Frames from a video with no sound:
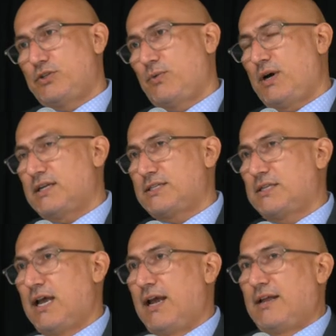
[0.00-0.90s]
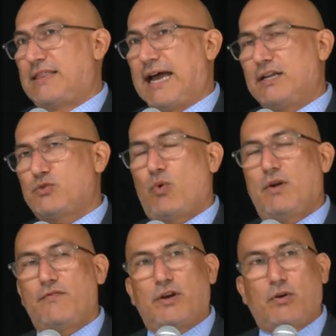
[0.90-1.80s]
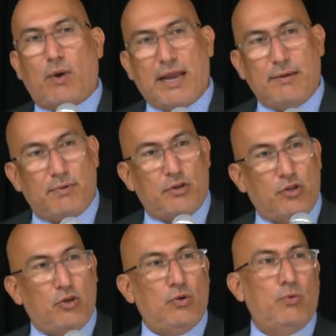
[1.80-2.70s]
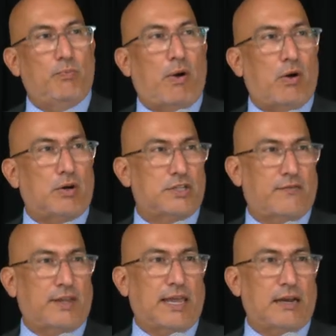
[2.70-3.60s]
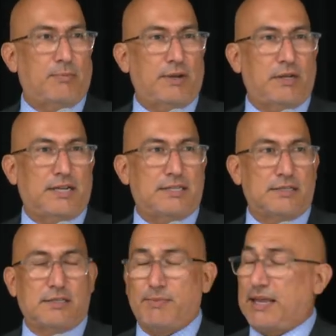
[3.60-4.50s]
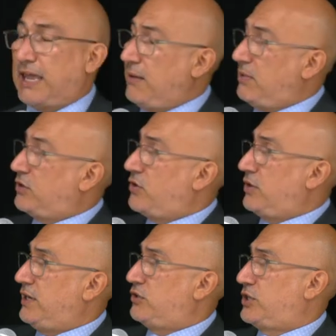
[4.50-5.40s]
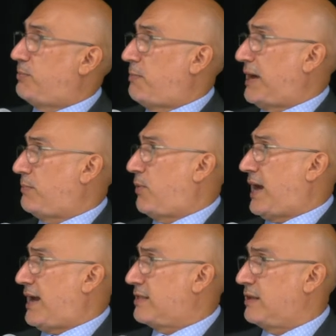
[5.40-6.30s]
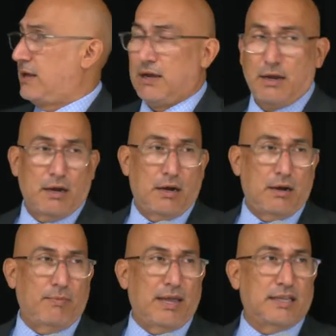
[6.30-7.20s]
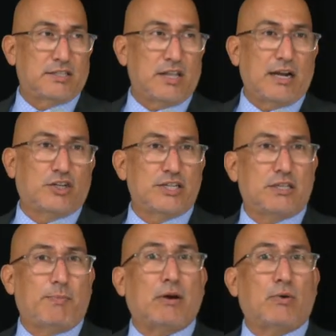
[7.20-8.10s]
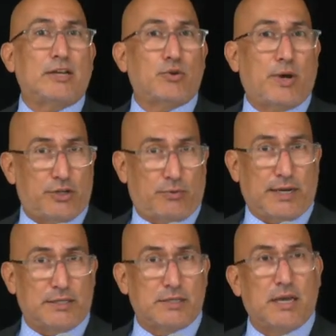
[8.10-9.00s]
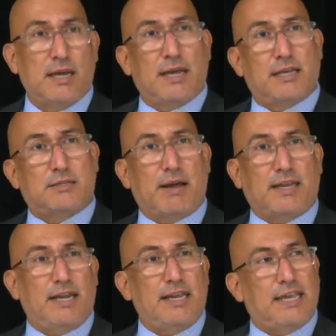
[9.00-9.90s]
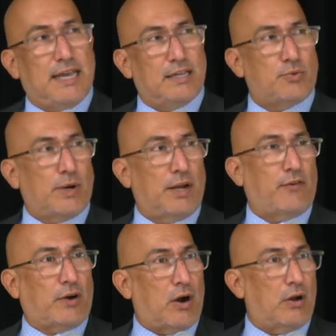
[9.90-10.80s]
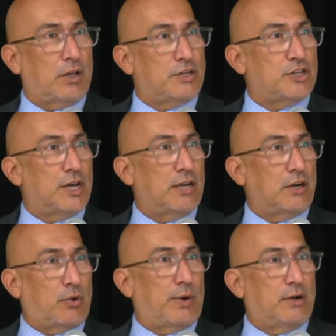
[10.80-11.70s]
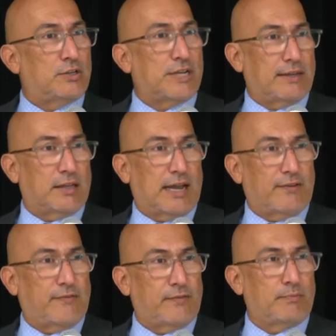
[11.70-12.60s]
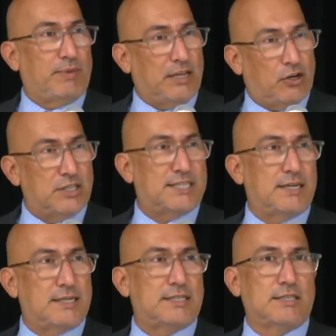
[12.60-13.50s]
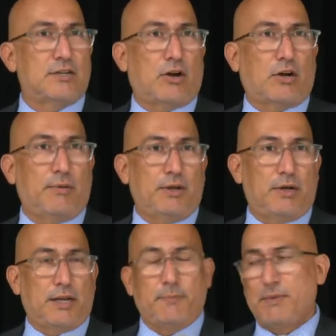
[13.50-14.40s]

to us, that is one of the great new parts of the accountability system that came under the leadership of Mike Morath. Um, it's not just about graduation rates. It's about getting kids ready for college, careers, and life. Be good citizens in our community.